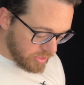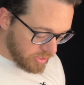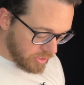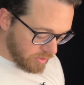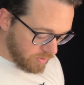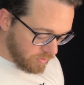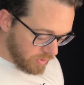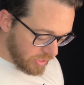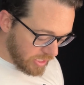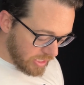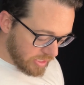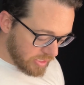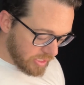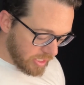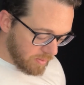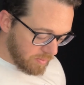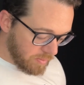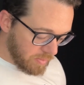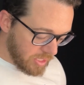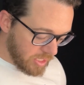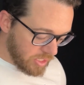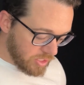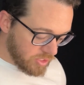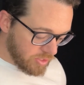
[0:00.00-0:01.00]
and re
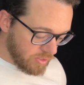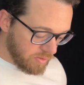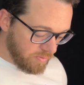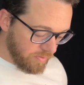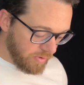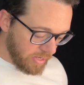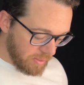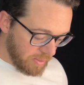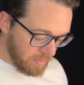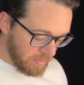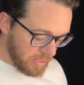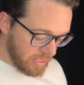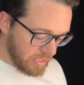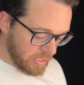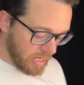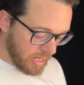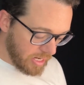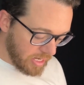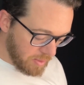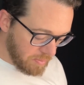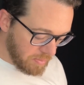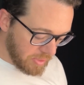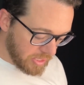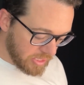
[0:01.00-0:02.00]
examination family
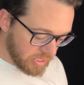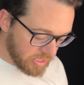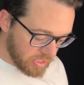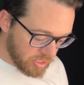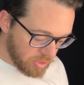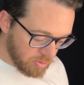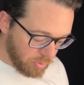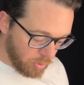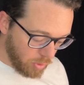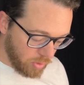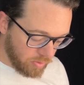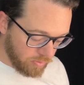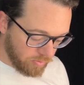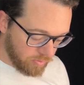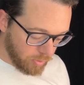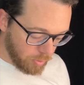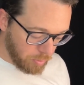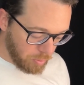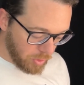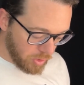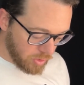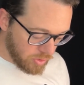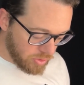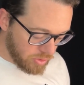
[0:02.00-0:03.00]
dynamics is important for
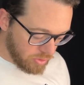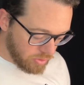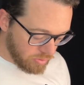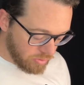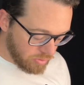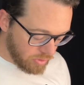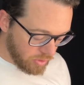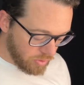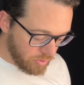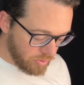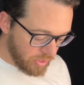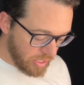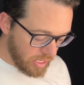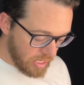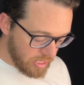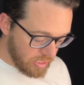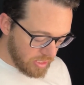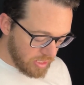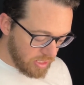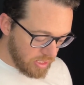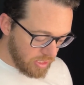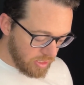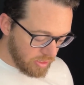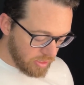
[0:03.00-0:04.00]
personal growth and
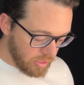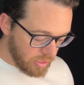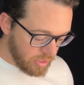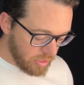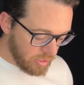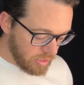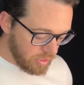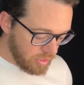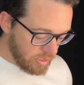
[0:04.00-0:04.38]
healing.